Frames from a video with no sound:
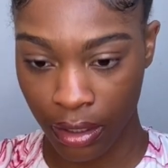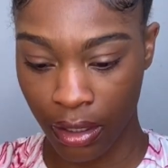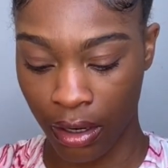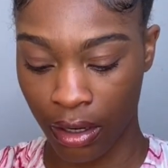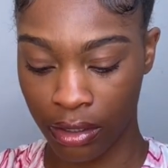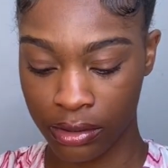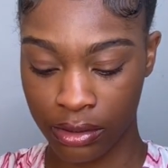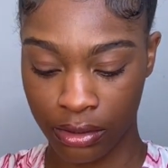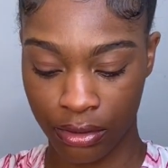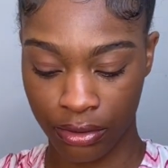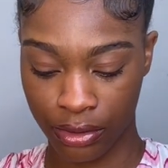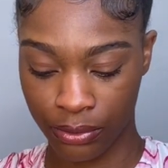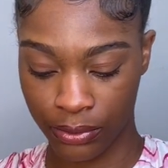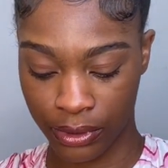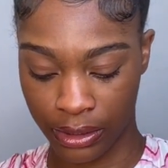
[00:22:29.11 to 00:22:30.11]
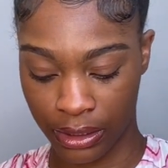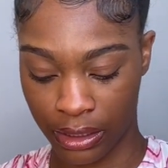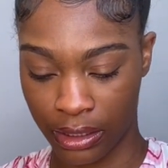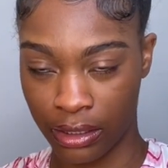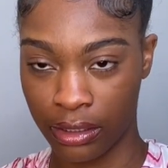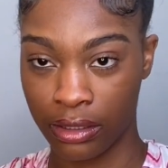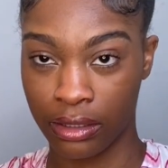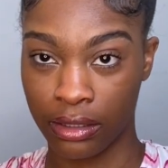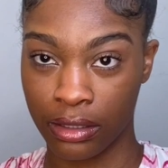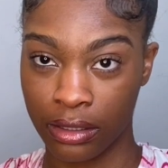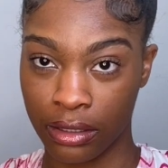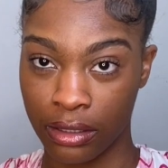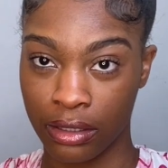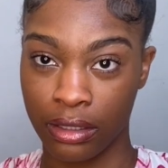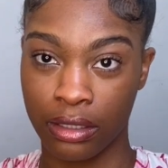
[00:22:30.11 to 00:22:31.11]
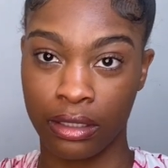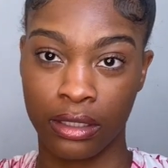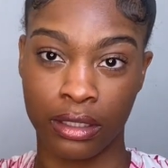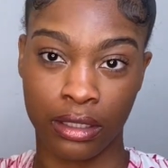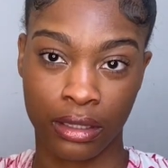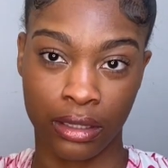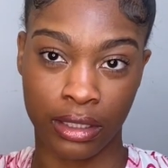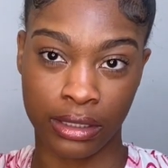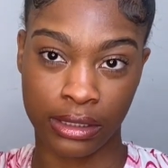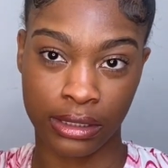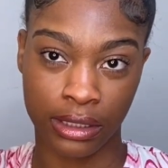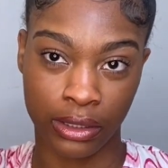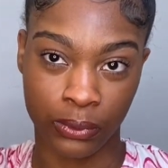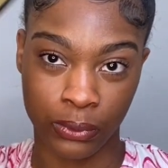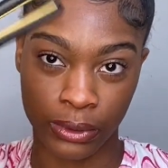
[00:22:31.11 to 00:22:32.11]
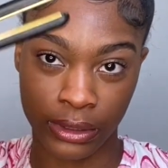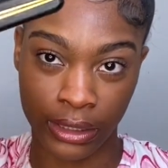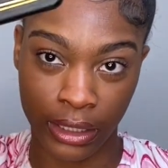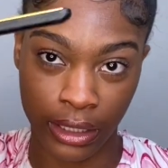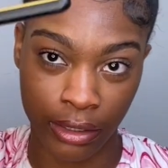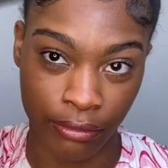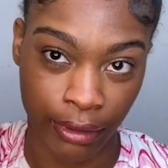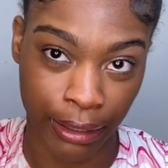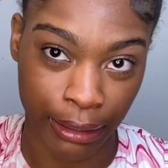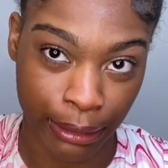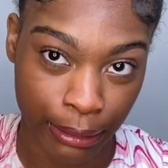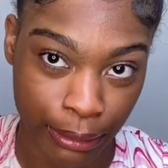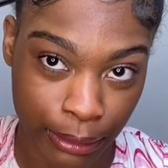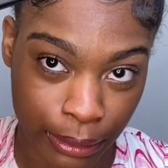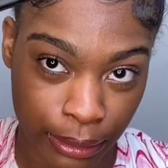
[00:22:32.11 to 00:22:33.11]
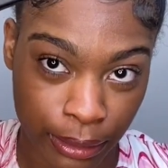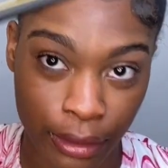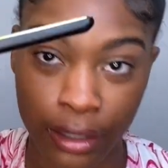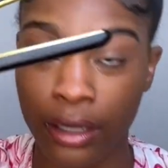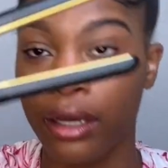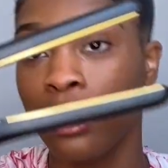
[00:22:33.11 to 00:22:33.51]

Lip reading: Also, you will need this little thing right here.